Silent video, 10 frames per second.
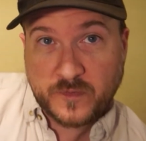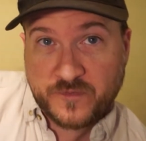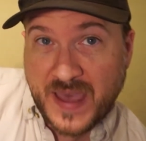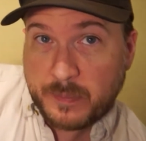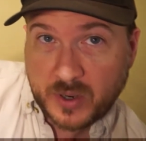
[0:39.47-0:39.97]

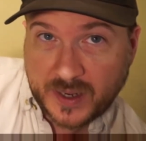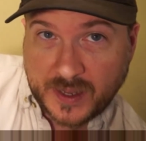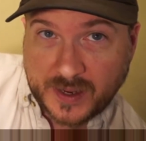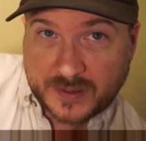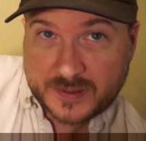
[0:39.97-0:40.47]

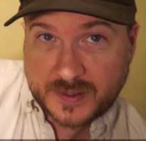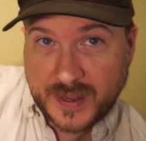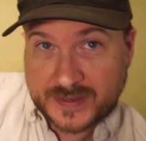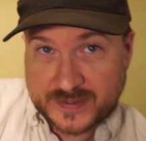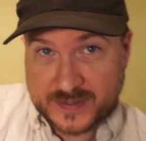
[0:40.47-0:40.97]
fabricate
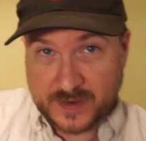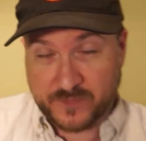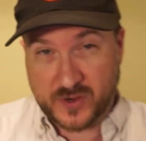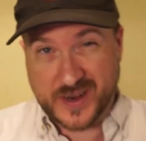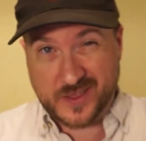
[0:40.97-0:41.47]
a
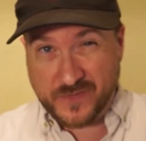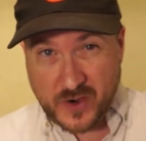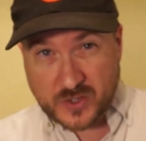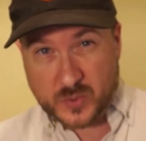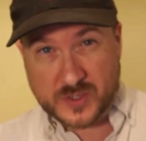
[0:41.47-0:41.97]
Sniffer. Now the
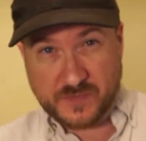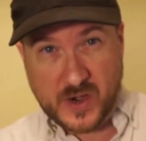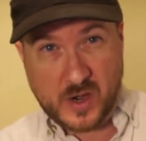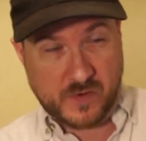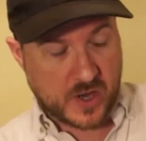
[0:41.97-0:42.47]
first one's
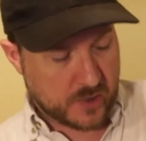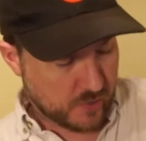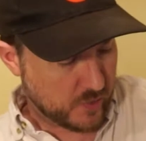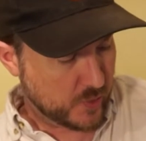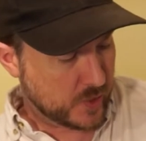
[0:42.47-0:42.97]
very, very
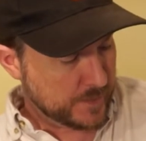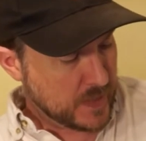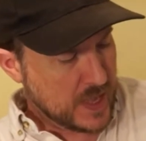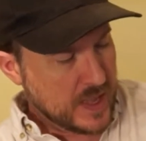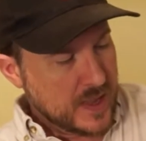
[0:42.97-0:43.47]
crude.
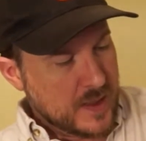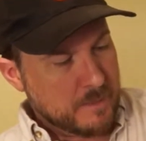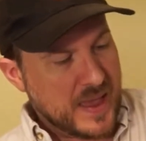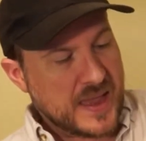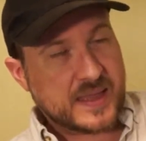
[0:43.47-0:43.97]

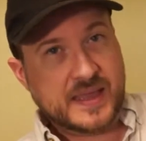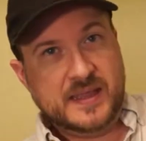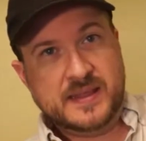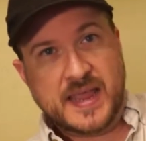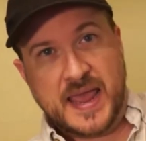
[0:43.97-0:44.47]
Back
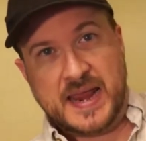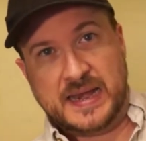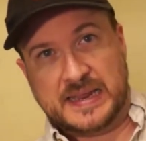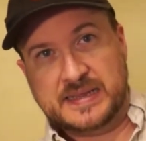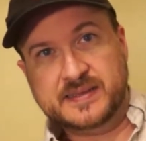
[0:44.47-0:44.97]
in the
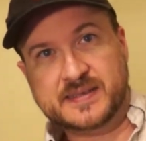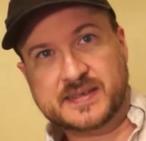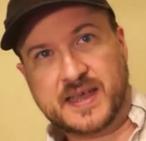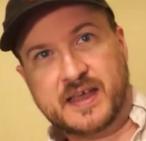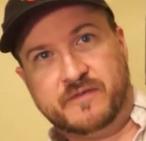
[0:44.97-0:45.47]

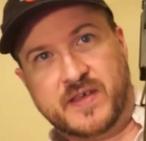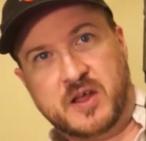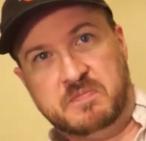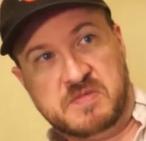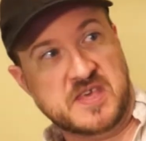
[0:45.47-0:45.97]
80s, I
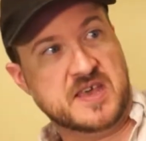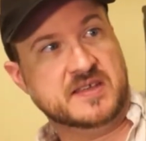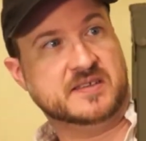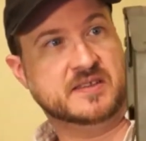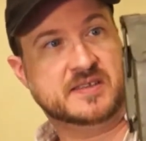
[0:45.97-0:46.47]
found
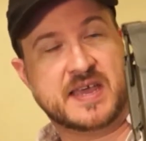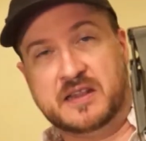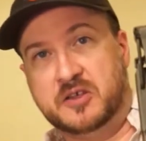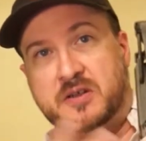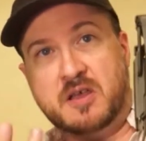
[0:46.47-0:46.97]
this, and this kind
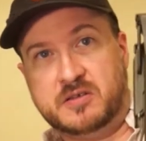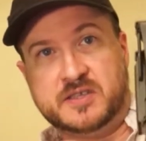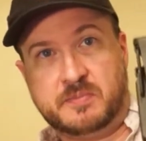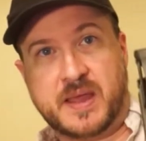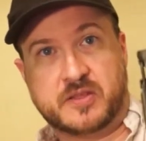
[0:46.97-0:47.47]
of looked, oh,
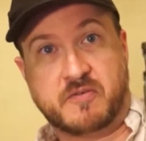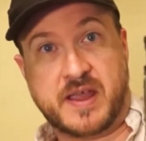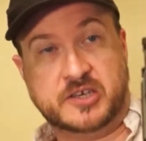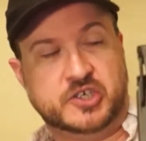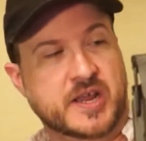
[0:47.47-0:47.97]
that's about the
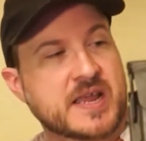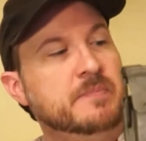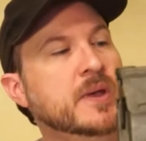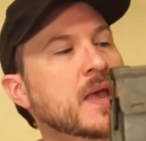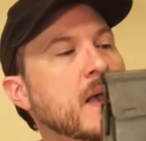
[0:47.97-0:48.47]
right
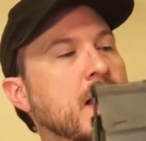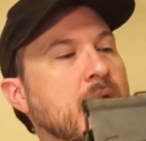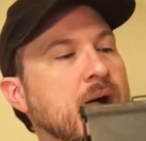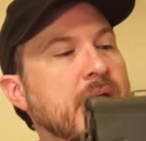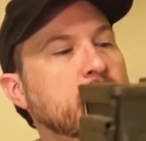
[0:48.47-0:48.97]
shape.
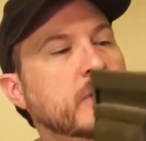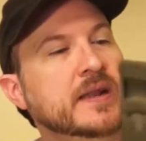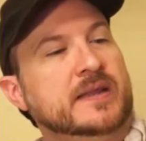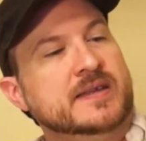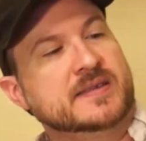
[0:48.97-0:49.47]
And what
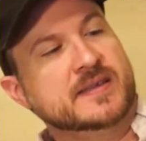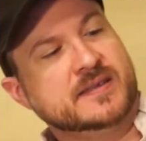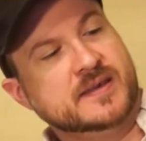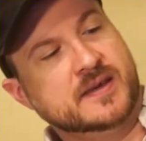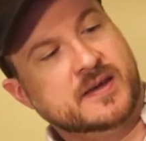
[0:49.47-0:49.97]
it is,
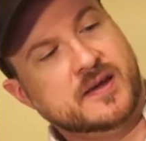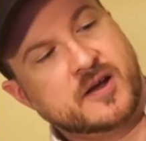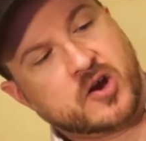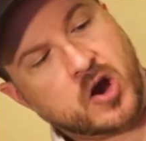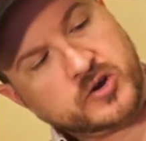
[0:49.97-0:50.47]
it's
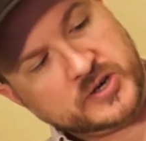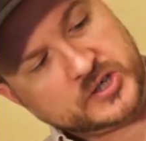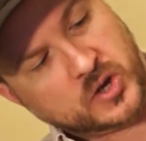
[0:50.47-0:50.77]
a cartridge